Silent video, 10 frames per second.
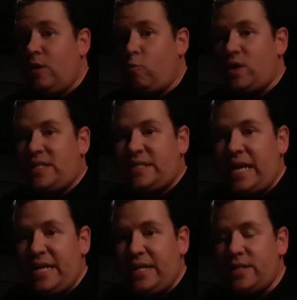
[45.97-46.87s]
with
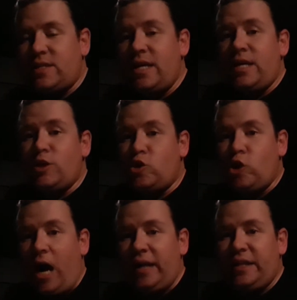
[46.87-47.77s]
Satanist
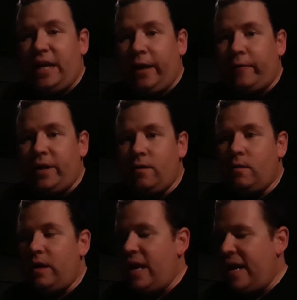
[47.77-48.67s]
John Kerry
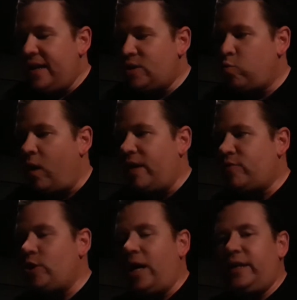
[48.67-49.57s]
and his
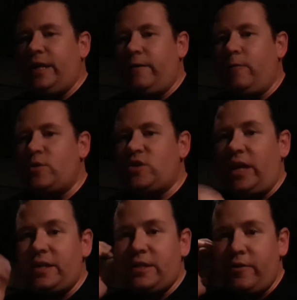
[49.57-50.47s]
wife. John Kerry was
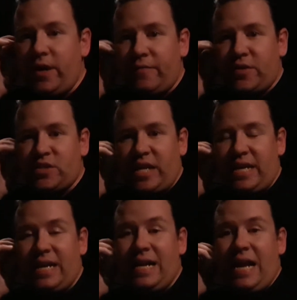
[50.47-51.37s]
Secretary of the
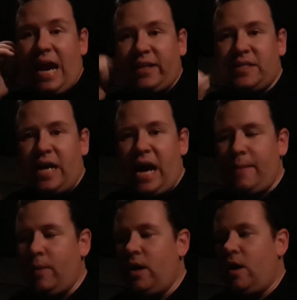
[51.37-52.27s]
State at the
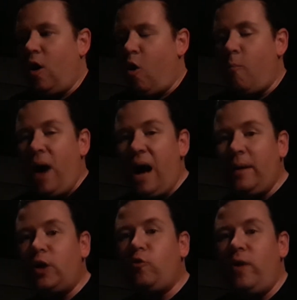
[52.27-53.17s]
time.
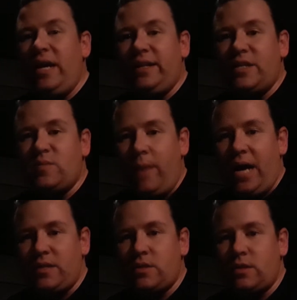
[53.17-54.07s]
Obama created this
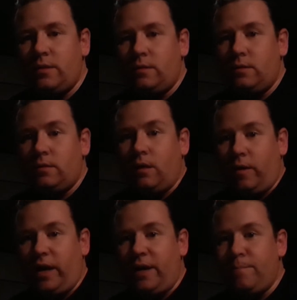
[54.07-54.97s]
mess.
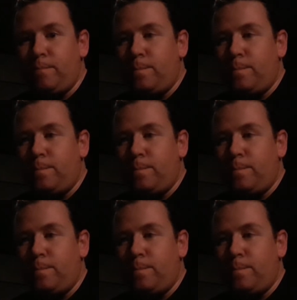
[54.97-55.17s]
Okay?